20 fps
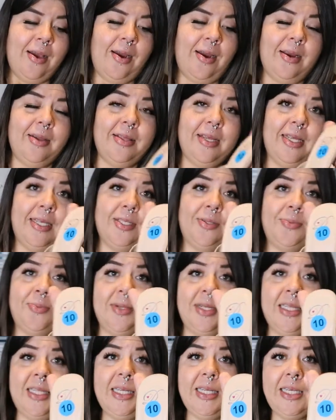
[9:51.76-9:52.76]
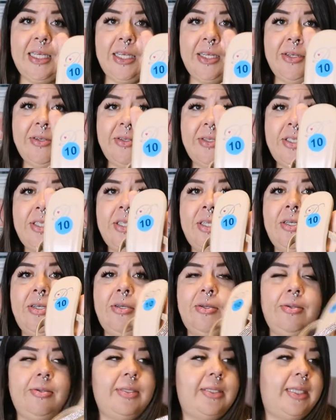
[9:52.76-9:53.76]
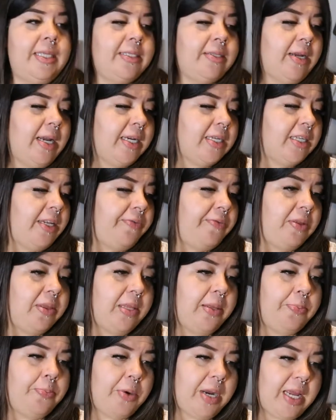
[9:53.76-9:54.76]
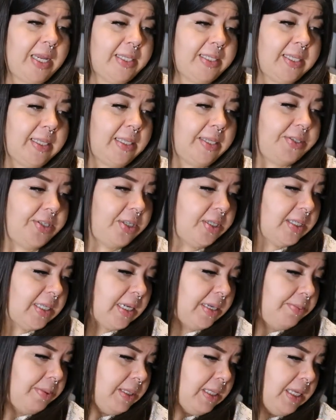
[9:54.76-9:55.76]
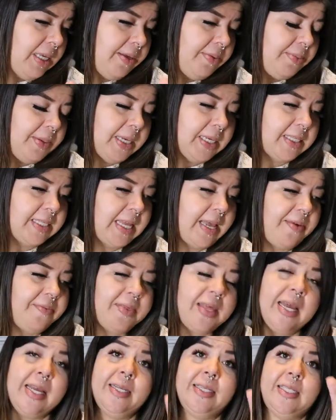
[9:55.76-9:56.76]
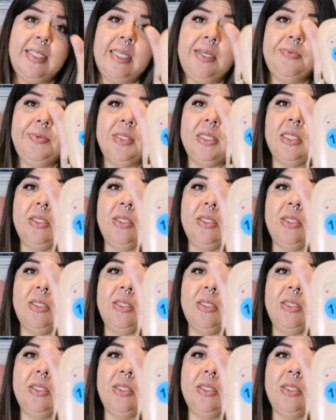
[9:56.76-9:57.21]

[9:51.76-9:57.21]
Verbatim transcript: are these really cute shoes. These are actually from the brand Delicious, I believe, because they have that D with